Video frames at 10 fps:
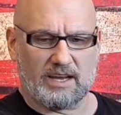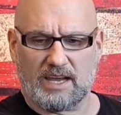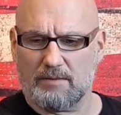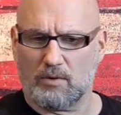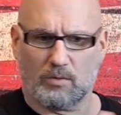
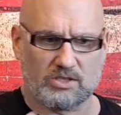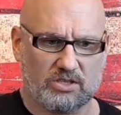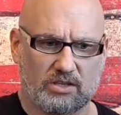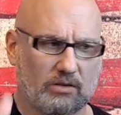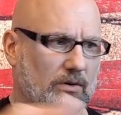cable, which is
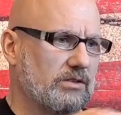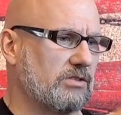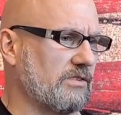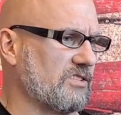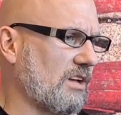going to run
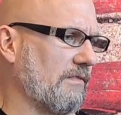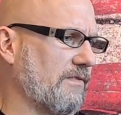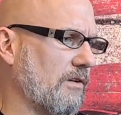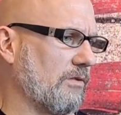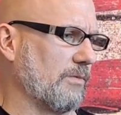to the cell
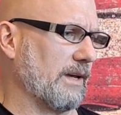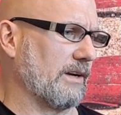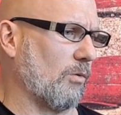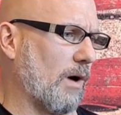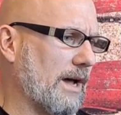phone. We get
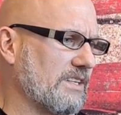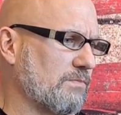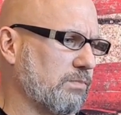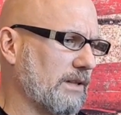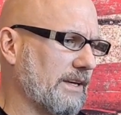a Y
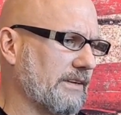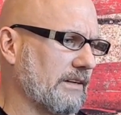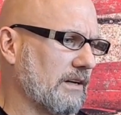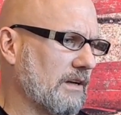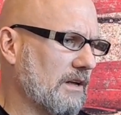
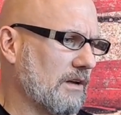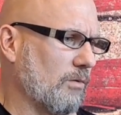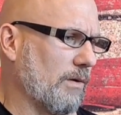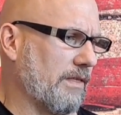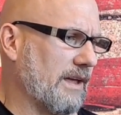splitter
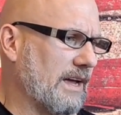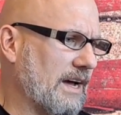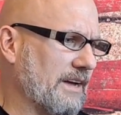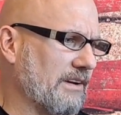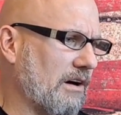with a
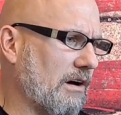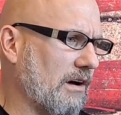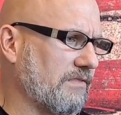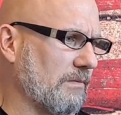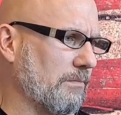
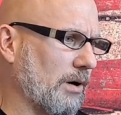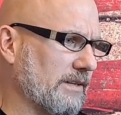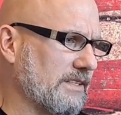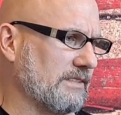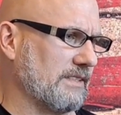on-off
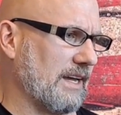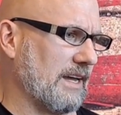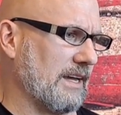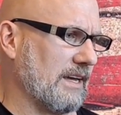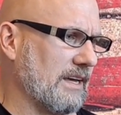button.
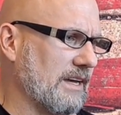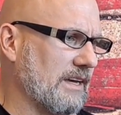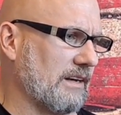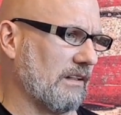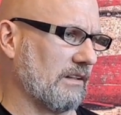
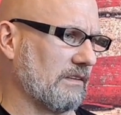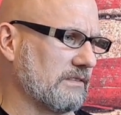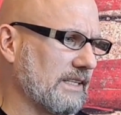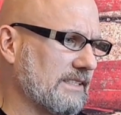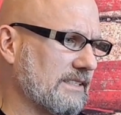
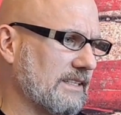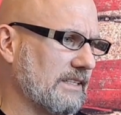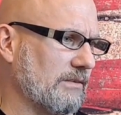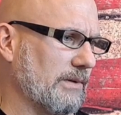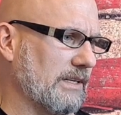And let's
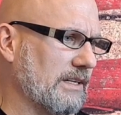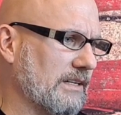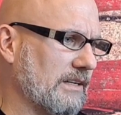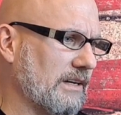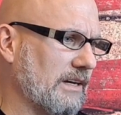see, we
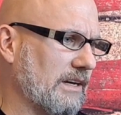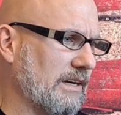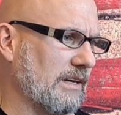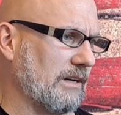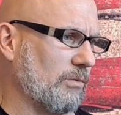get
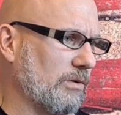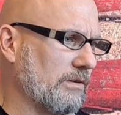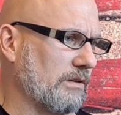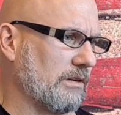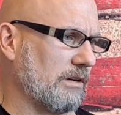a
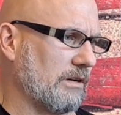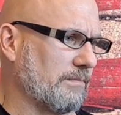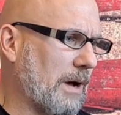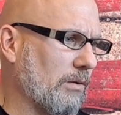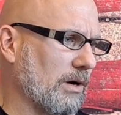
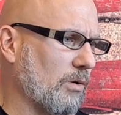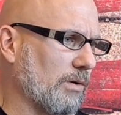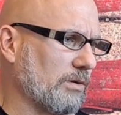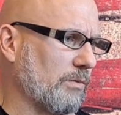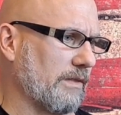power
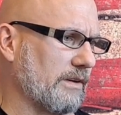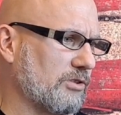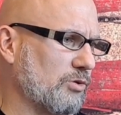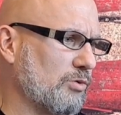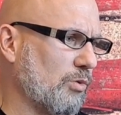cord with a
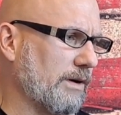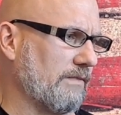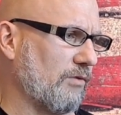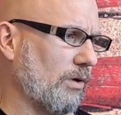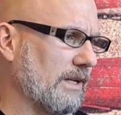
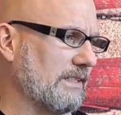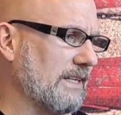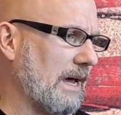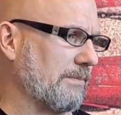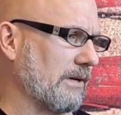220-volt
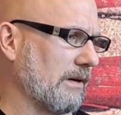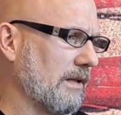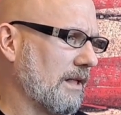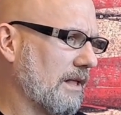adapter.